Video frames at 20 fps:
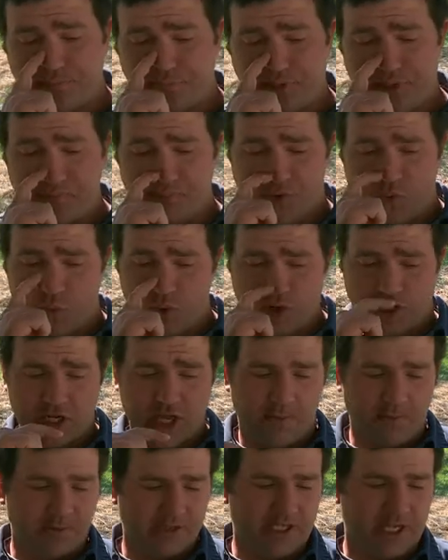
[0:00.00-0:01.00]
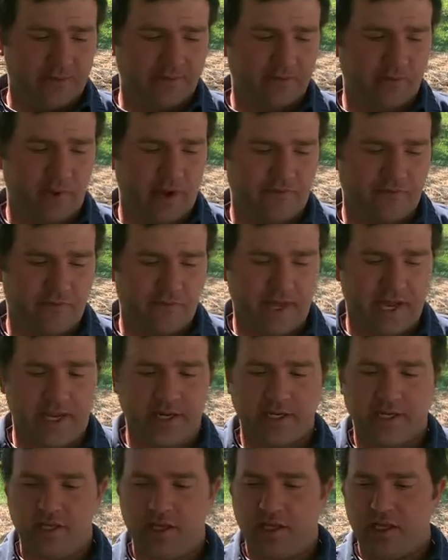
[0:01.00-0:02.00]
But we're a couple steps away from that.
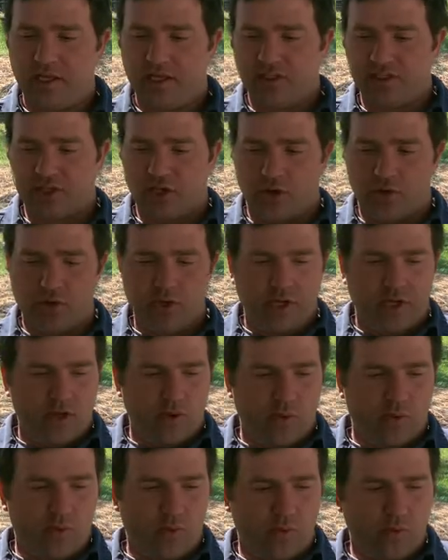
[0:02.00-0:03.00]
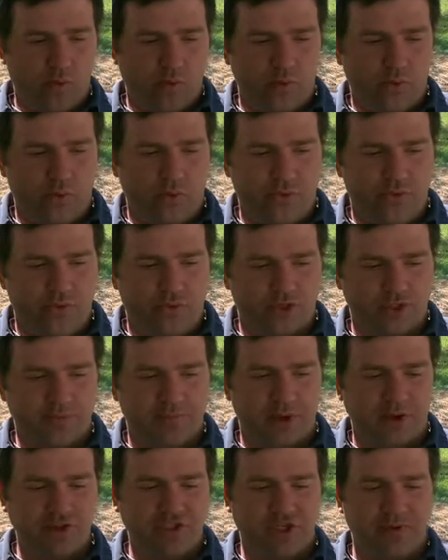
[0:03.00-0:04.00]
So there's
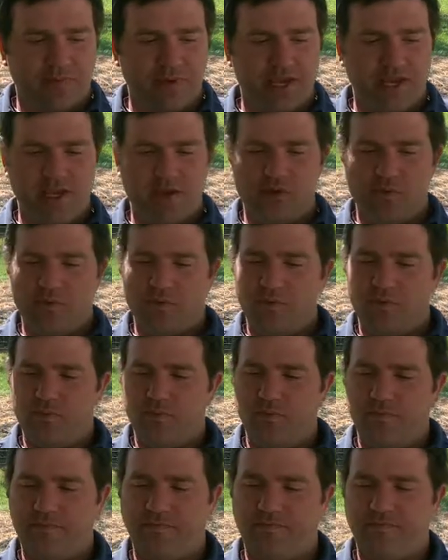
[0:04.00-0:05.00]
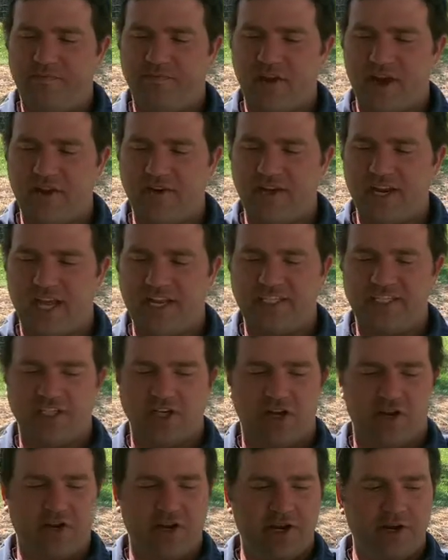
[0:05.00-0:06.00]
supposed to be foundation
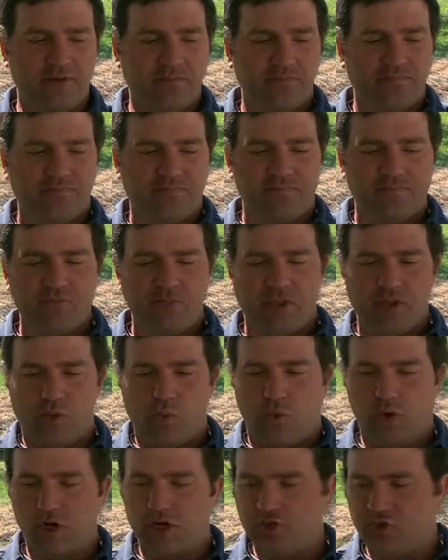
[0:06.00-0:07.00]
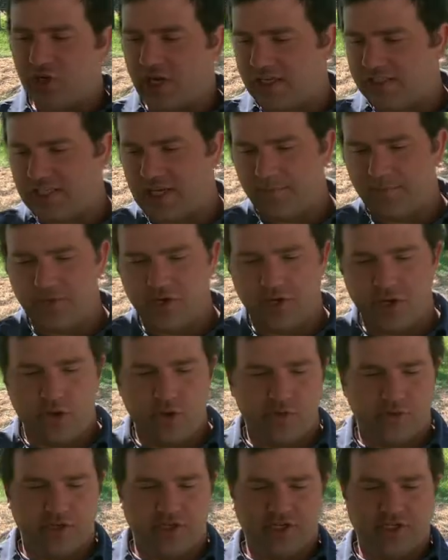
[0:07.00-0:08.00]
on here. We're gonna try something new
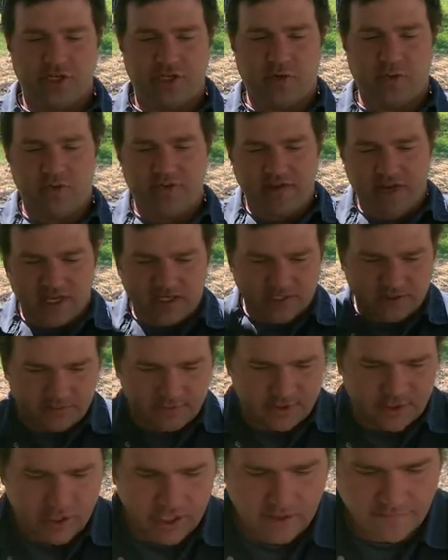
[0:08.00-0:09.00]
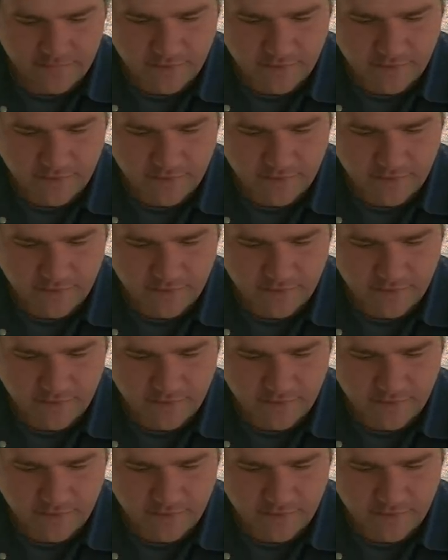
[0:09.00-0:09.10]
this year. We've got some stuff